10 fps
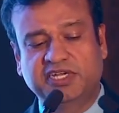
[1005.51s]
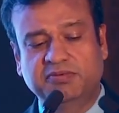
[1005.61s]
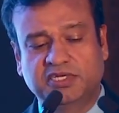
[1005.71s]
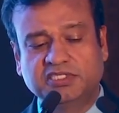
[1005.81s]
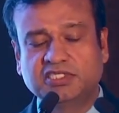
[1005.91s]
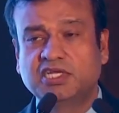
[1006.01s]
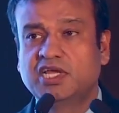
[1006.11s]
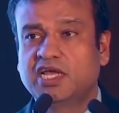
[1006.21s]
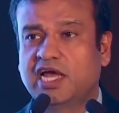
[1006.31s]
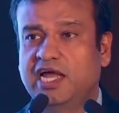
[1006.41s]
months
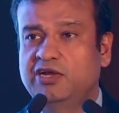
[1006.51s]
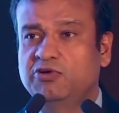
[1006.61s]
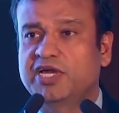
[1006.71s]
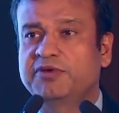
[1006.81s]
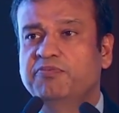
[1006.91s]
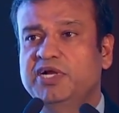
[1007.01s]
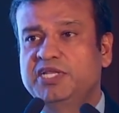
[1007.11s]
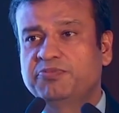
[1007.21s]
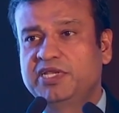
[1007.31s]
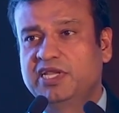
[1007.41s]
and look at
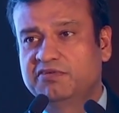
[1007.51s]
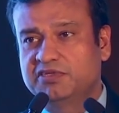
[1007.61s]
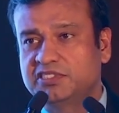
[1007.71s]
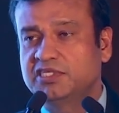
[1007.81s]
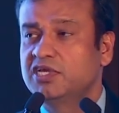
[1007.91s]
multiple levels,